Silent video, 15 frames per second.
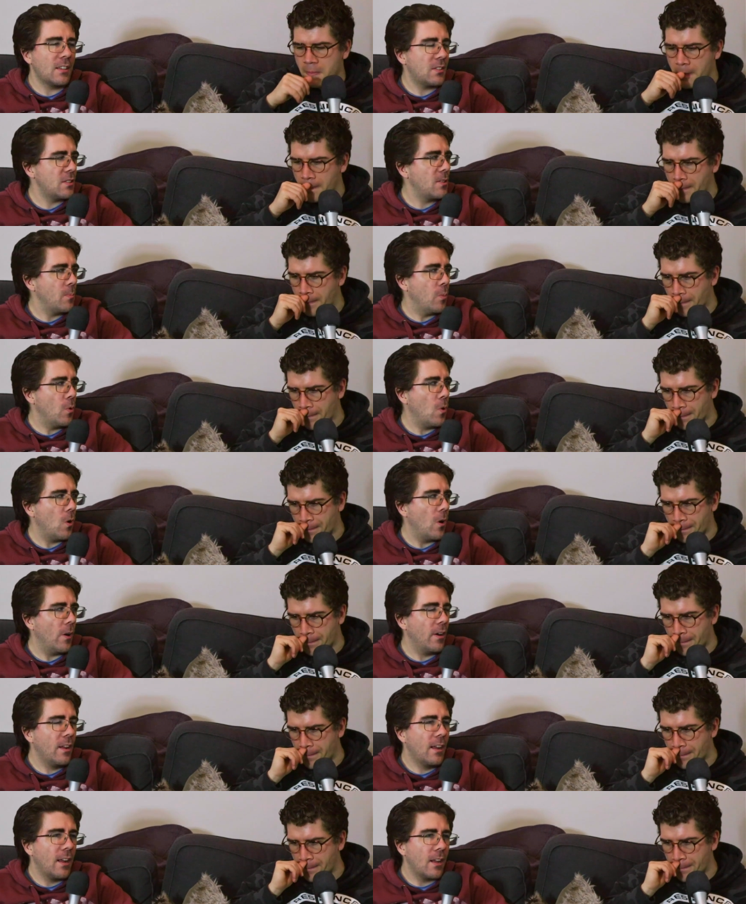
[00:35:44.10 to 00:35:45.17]
Speaker 1: the port,
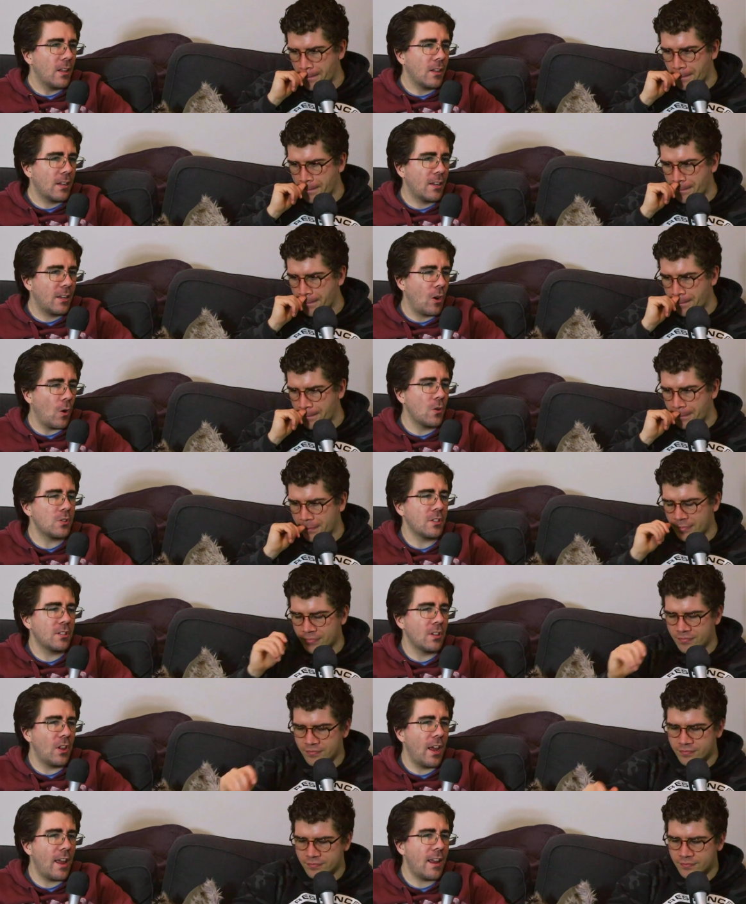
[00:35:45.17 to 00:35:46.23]
goes under
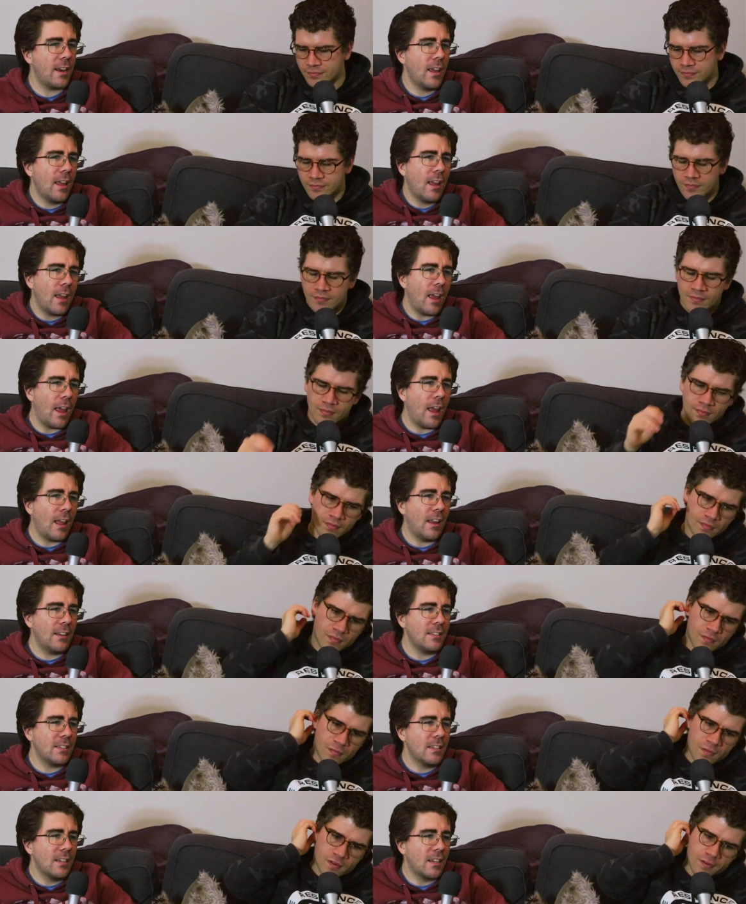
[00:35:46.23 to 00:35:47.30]
land, and
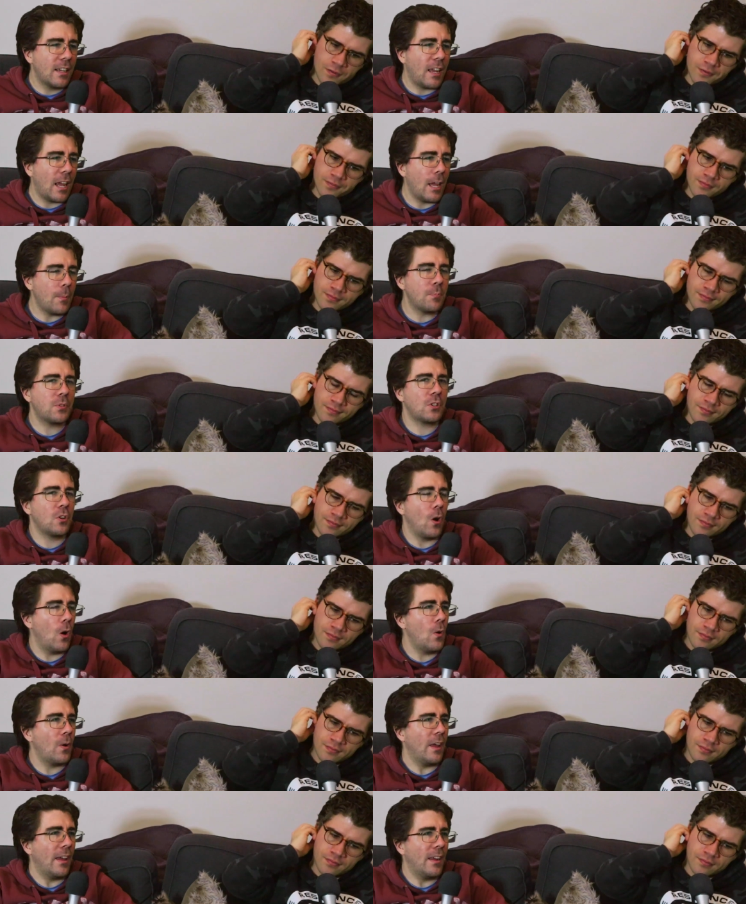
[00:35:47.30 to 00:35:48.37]
keeps
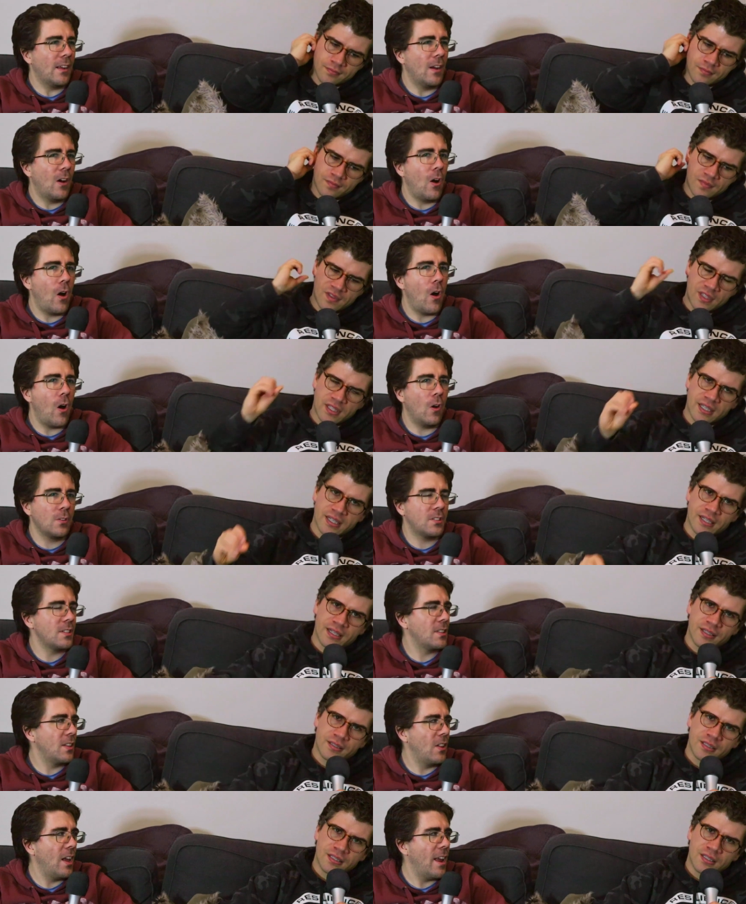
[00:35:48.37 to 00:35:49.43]
going yeah. onto
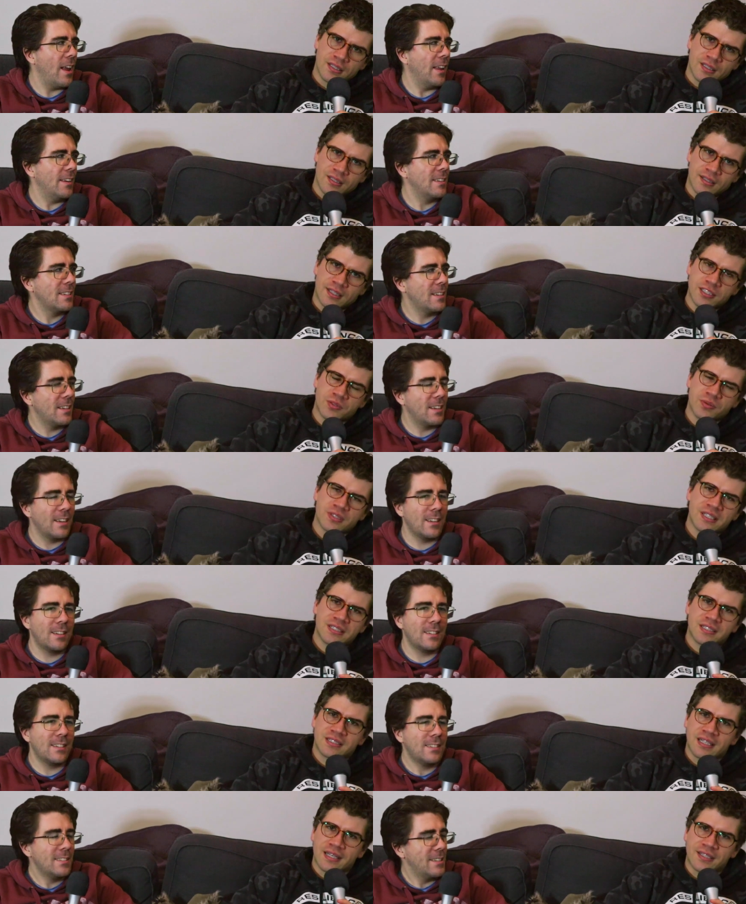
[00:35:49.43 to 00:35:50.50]
the land. This was
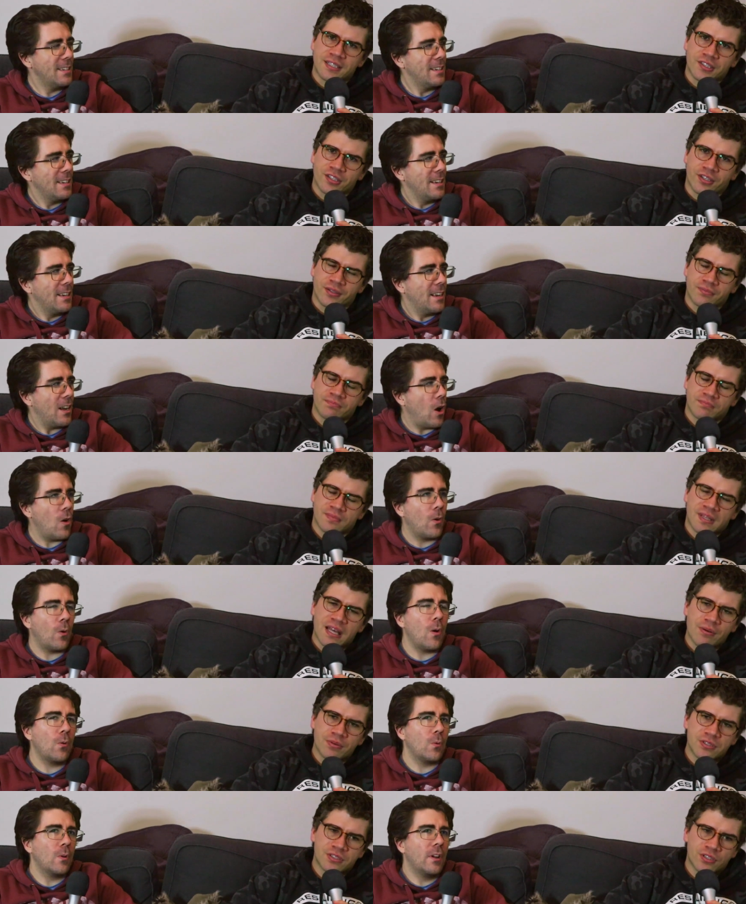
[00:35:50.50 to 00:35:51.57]
Speaker 2: entertaining though. Oh, that oh,
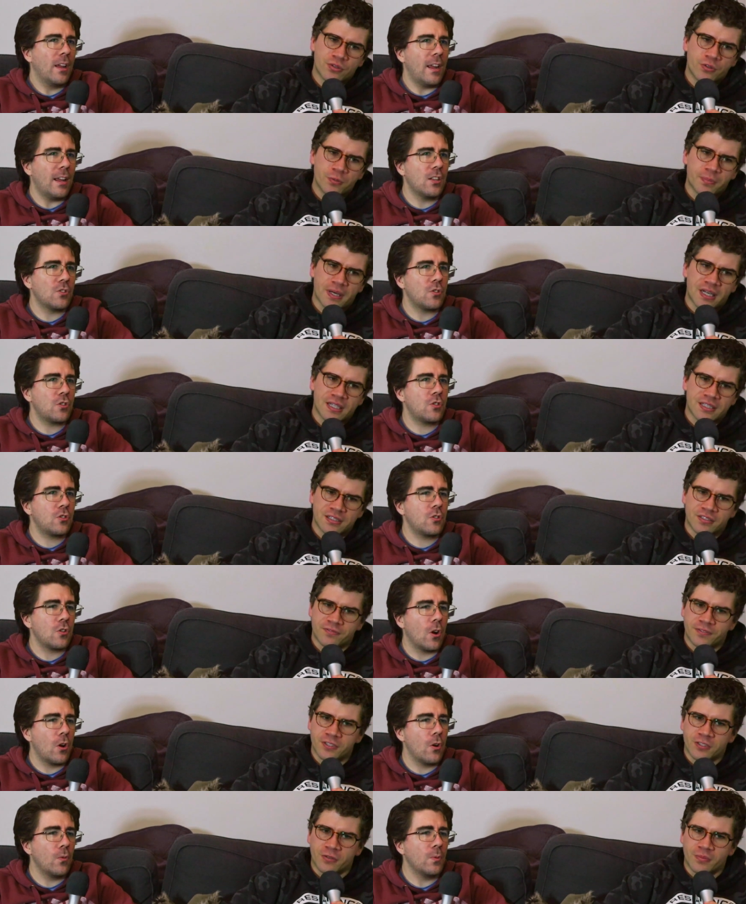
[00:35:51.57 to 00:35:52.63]
was the good part in the so
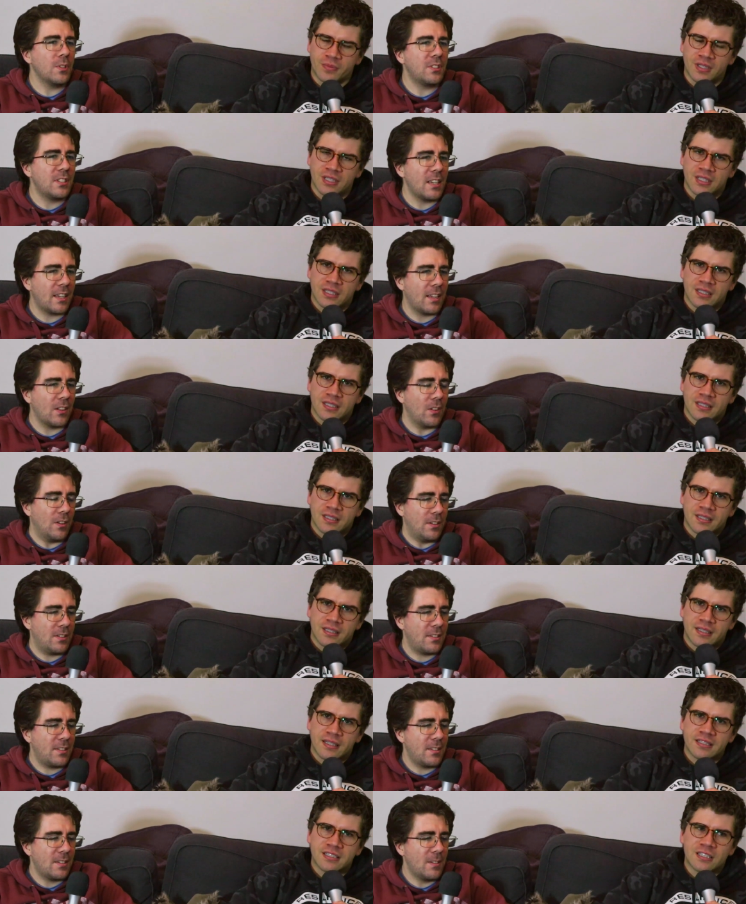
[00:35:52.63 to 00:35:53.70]
film. ridiculous.
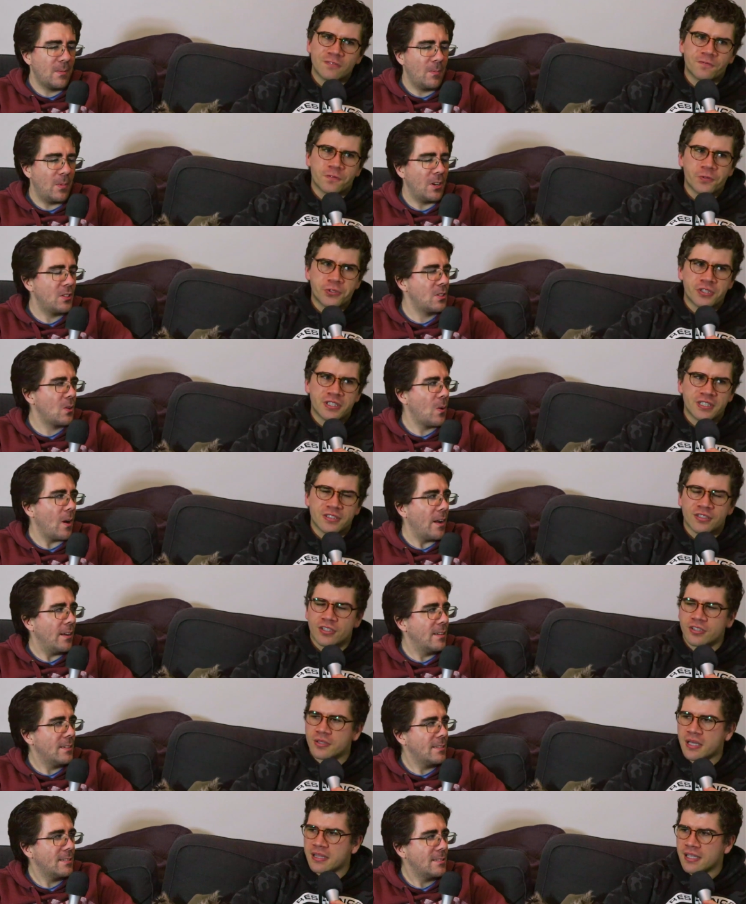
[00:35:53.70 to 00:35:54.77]
It's unfortunate it's though
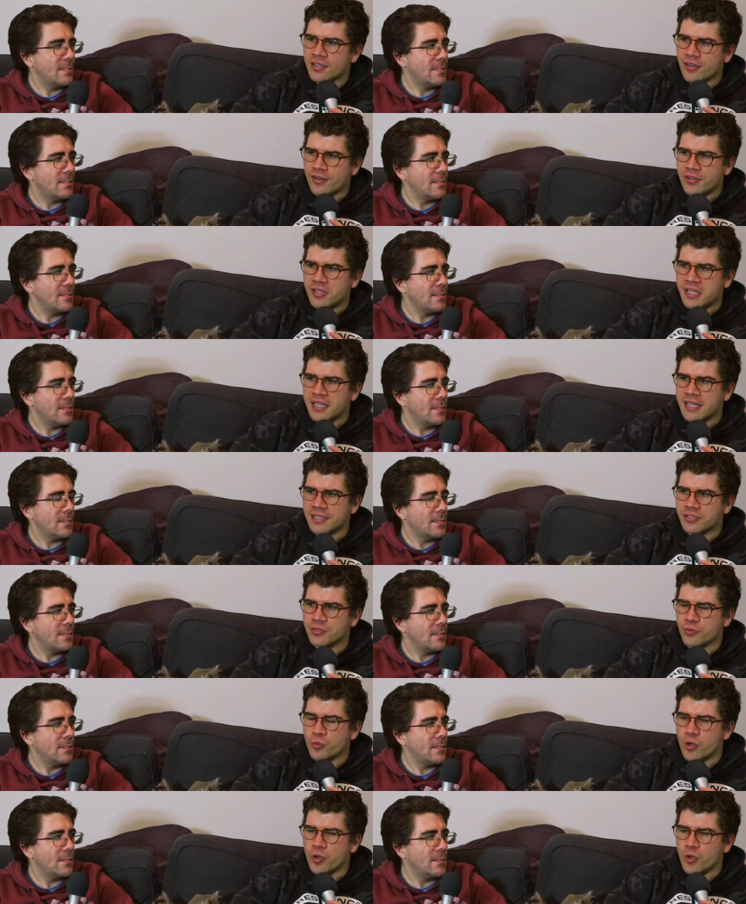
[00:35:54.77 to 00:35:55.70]
that they only get to what